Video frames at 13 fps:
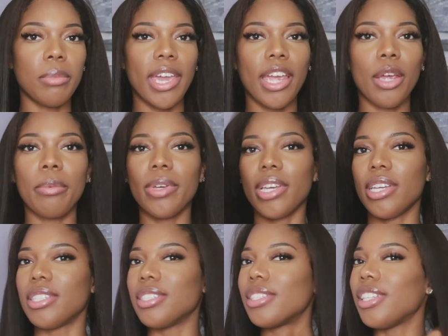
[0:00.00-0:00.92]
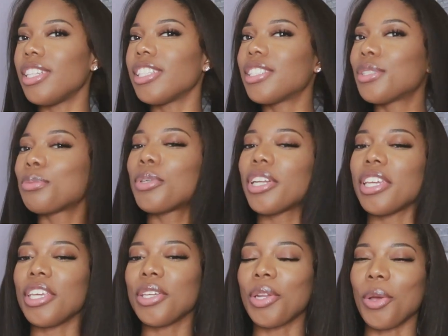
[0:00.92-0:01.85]
my hair because it looks
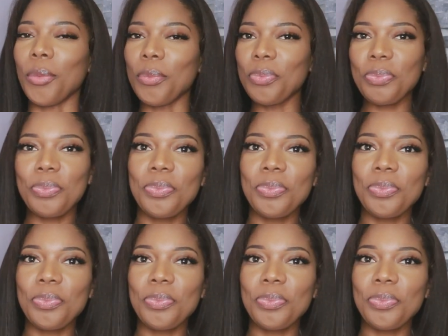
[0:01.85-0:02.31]
pretty, you know,